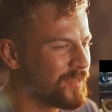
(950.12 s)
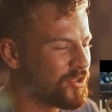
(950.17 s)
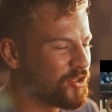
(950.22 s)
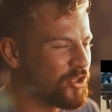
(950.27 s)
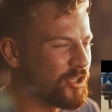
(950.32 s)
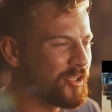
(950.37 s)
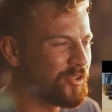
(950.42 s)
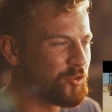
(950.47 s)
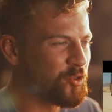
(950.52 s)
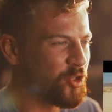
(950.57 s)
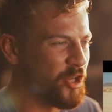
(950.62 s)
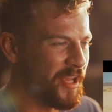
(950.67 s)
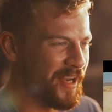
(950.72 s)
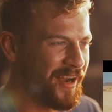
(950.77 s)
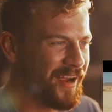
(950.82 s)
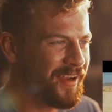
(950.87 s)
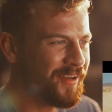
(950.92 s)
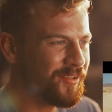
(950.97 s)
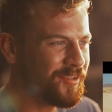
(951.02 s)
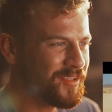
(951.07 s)
she a
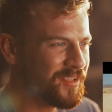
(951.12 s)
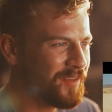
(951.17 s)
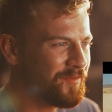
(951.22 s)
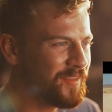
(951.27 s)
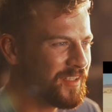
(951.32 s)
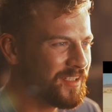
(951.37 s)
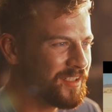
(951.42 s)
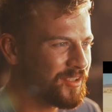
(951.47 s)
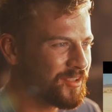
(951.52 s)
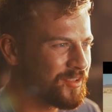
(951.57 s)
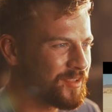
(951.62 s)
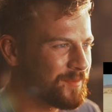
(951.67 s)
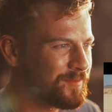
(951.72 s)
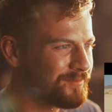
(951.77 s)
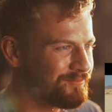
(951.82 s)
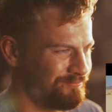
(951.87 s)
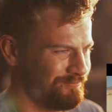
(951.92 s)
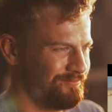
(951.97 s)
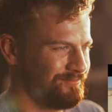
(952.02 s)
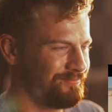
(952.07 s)
Jedi or something? Because
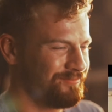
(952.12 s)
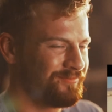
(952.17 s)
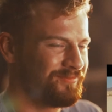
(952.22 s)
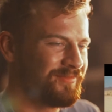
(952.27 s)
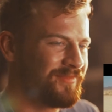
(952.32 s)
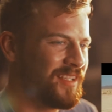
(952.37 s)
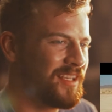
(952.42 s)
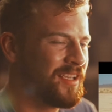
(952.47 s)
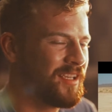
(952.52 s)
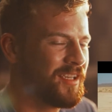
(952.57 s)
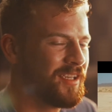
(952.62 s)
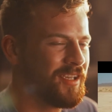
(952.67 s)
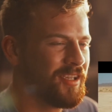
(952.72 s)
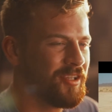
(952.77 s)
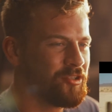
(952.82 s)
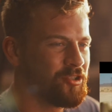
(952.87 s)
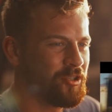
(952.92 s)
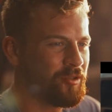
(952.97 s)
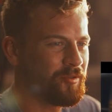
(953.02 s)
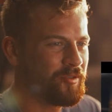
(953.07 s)

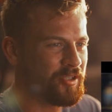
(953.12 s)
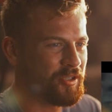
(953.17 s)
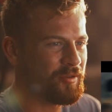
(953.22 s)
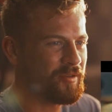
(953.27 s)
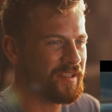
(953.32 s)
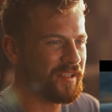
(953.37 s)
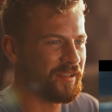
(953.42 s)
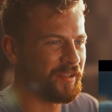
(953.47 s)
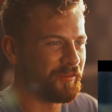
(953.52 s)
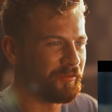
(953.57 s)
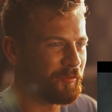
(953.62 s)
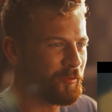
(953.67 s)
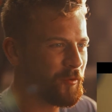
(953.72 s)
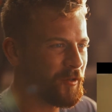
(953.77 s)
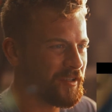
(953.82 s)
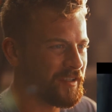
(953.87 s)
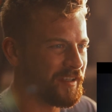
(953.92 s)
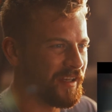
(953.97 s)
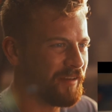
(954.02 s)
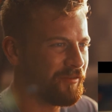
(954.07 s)
she was using the
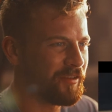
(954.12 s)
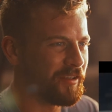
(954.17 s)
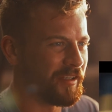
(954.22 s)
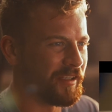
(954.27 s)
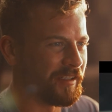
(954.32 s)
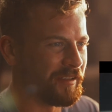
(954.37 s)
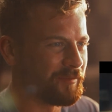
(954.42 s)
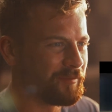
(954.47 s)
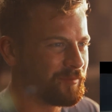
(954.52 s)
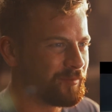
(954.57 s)
Force and everything.